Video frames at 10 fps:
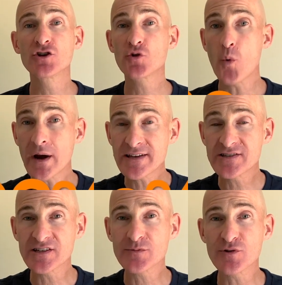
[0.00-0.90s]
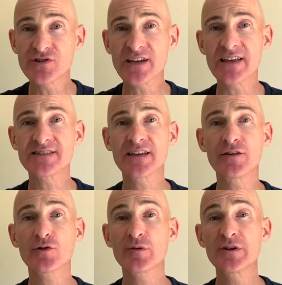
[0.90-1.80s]
26% said
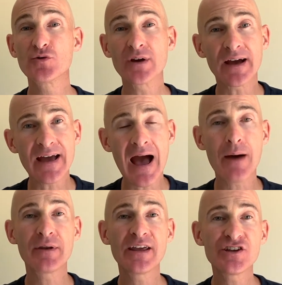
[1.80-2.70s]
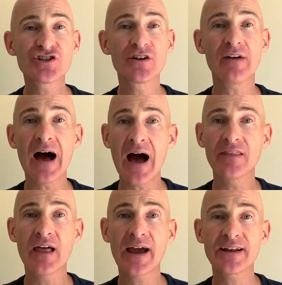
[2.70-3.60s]
they were going to be doing a combination of
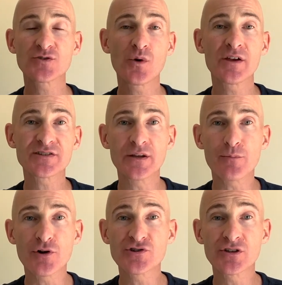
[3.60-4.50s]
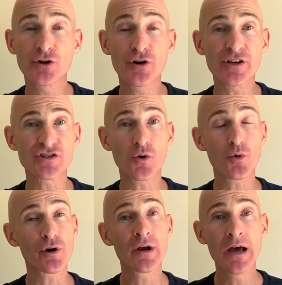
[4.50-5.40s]
online as well as in person learning. So
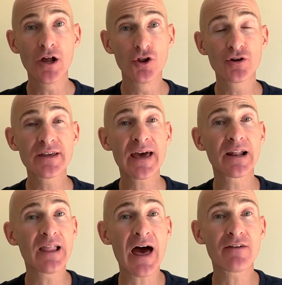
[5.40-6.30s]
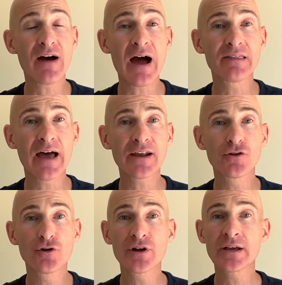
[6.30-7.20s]
we're looking at a lot of online
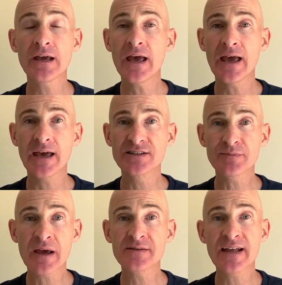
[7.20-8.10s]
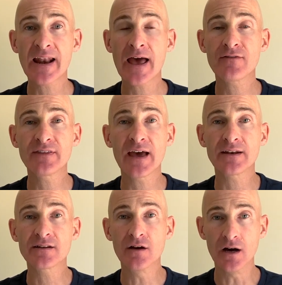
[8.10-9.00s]
learning, and sometimes not having
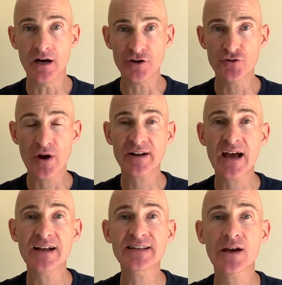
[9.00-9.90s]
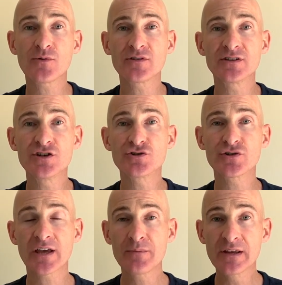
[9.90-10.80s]
that uh, direct contact with the
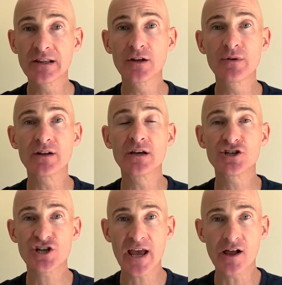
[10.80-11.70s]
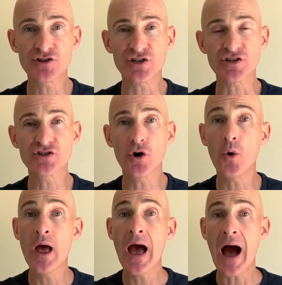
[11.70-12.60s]
teacher can be a little bit challenging.
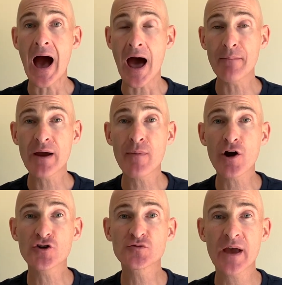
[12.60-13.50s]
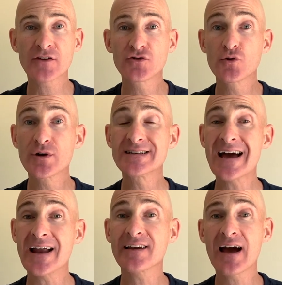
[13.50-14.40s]
So on my
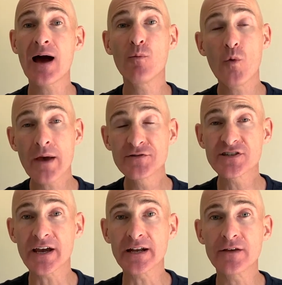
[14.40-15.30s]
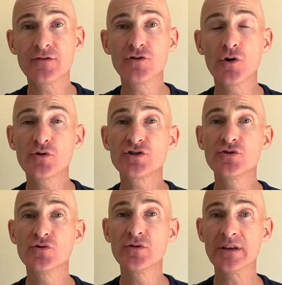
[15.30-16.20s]
mariosmathtutoring.com website, if you go
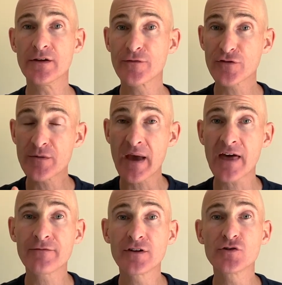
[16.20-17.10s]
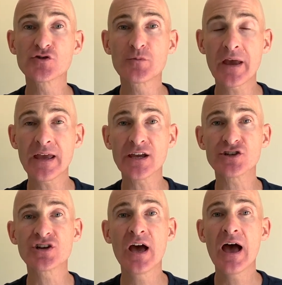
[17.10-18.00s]
to the free math videos
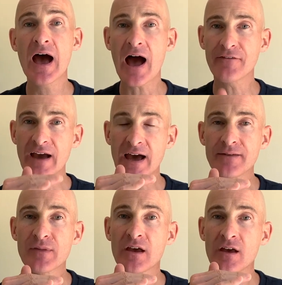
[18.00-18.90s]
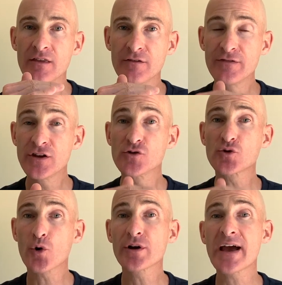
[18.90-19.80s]
page, I've got the
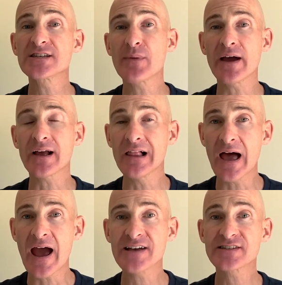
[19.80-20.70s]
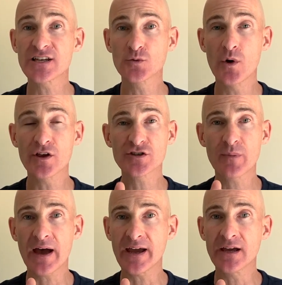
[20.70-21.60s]
videos organized by class as well as
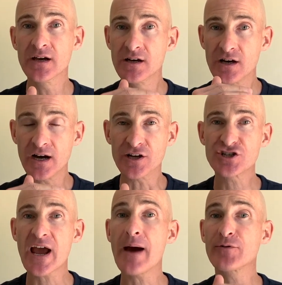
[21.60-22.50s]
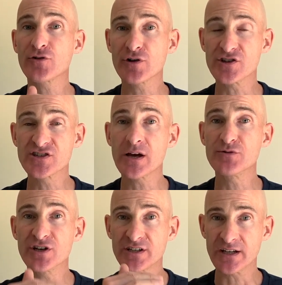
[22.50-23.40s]
by uh, chapter and
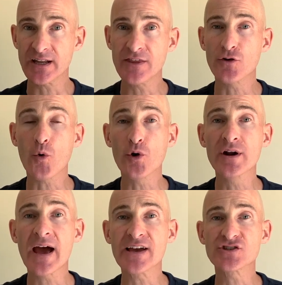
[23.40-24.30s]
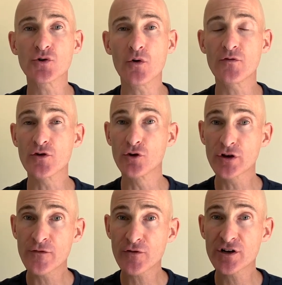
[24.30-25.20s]
subject and they're organized. So if you're
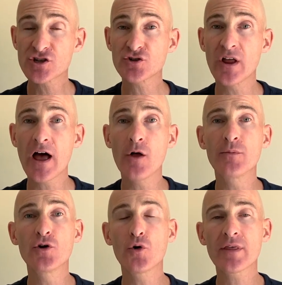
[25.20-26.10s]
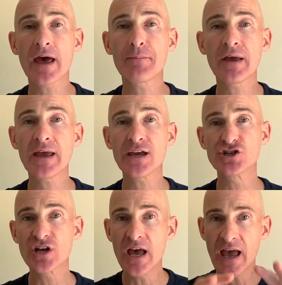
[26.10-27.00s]
looking for additional help, go to that
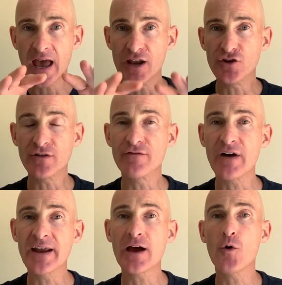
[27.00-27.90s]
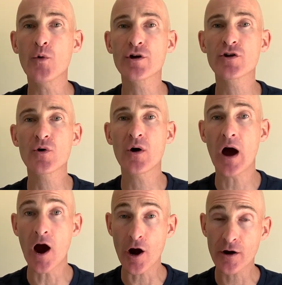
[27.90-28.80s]
page and you can find out where you
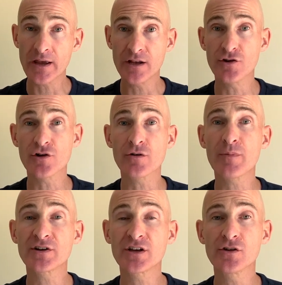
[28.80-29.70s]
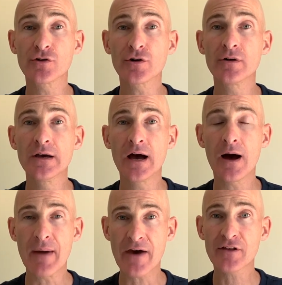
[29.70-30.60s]
are in your particular
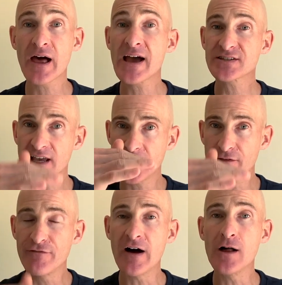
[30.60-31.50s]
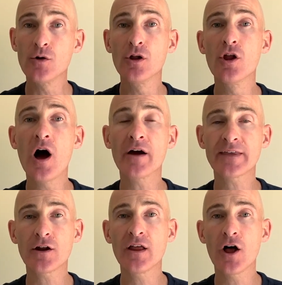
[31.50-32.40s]
uh, math class and follow along.
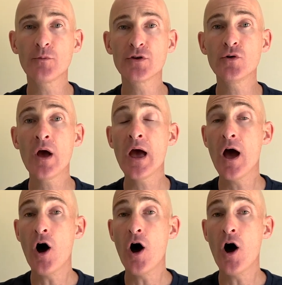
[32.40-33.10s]
That'll help you.